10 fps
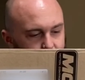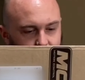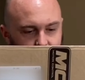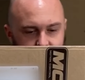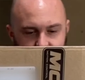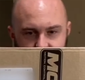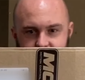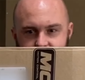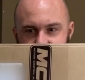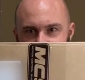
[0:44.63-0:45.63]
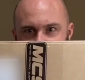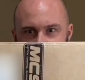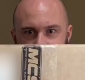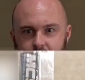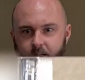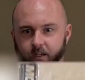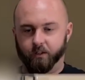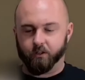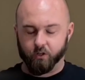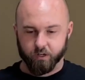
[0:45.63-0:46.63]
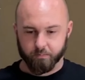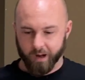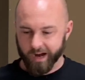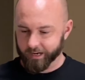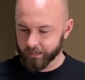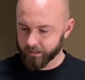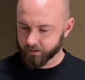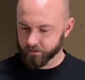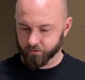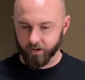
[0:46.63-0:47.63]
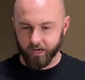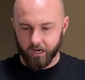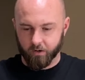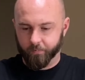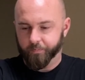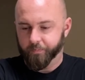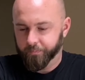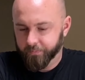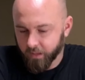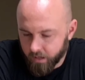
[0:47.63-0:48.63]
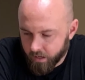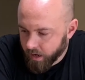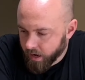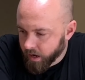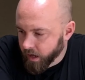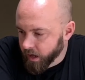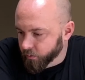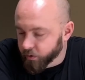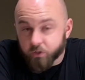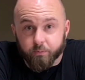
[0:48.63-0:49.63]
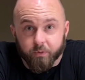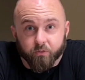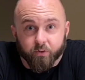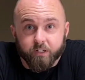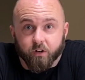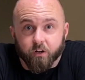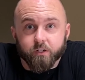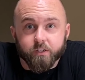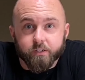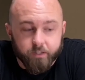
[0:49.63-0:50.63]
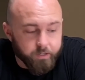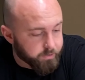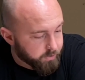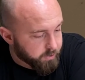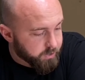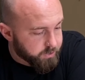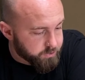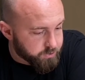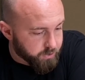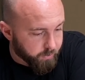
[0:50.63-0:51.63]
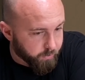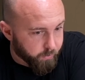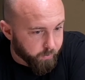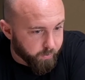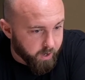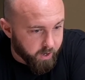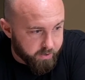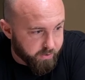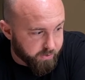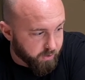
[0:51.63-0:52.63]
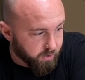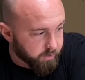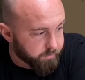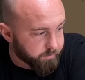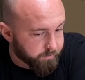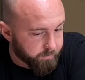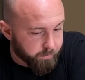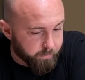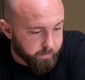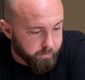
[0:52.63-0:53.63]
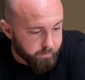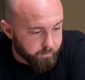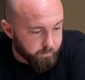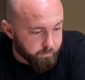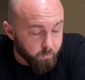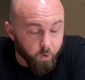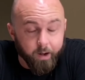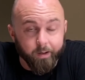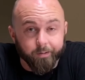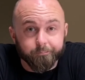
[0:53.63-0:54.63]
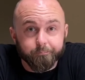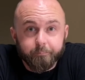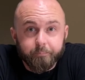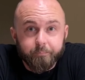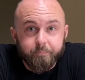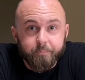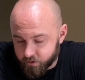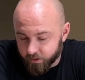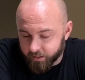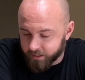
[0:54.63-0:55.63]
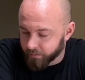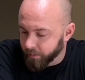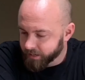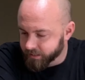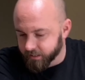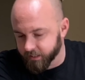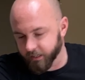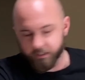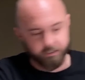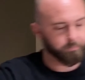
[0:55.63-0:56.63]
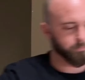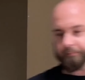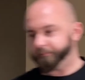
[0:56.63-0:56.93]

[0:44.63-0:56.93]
coilovers you can buy right now, and we use them on the race cars, so I thought, why not? So let's unbox these things.